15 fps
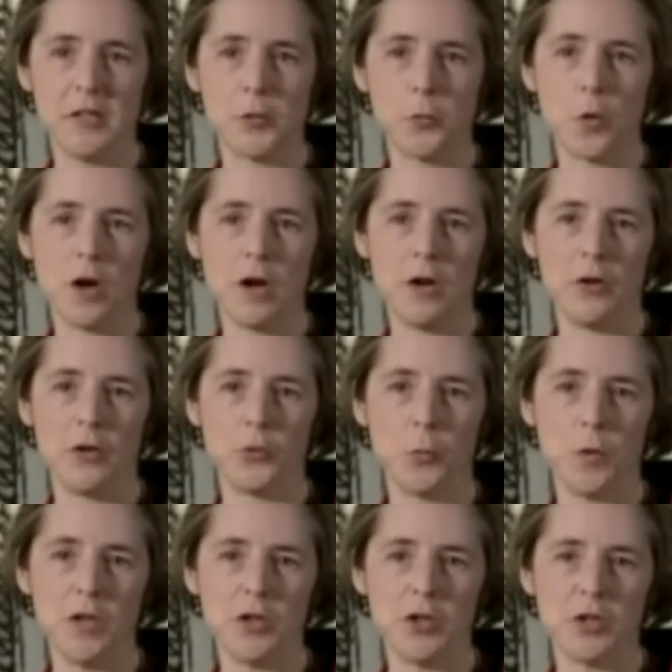is a world
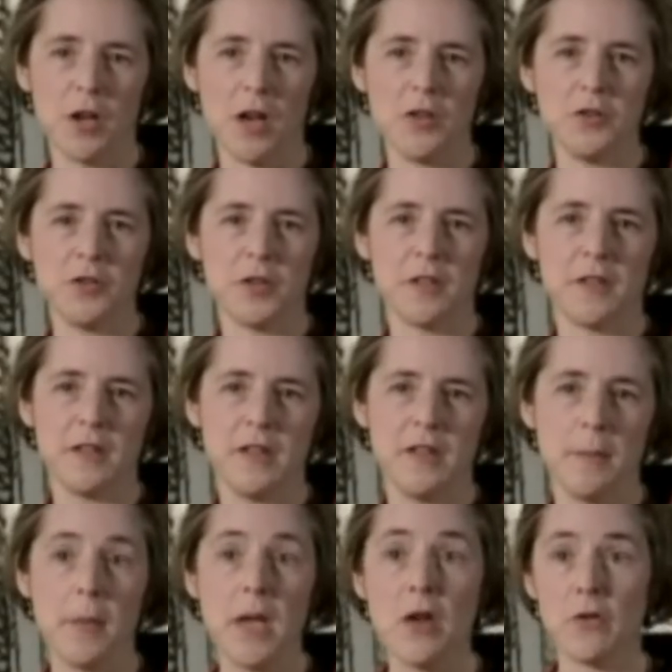which, under the
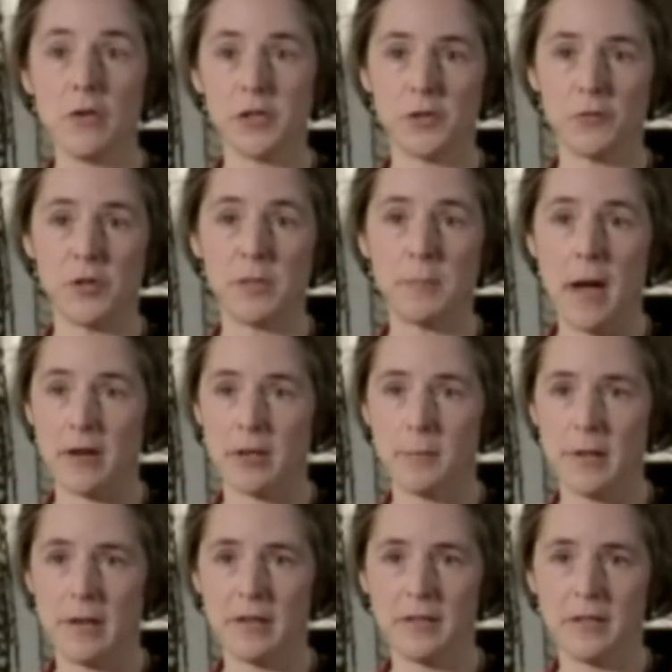appearance of
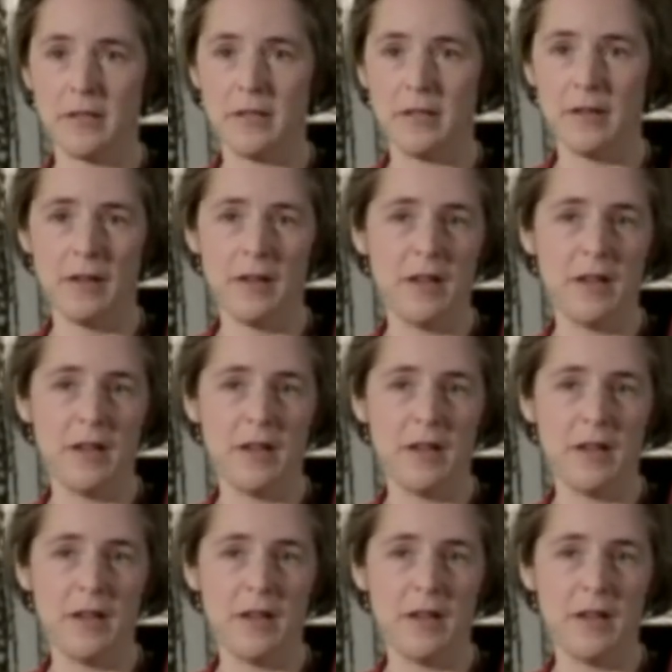respectability,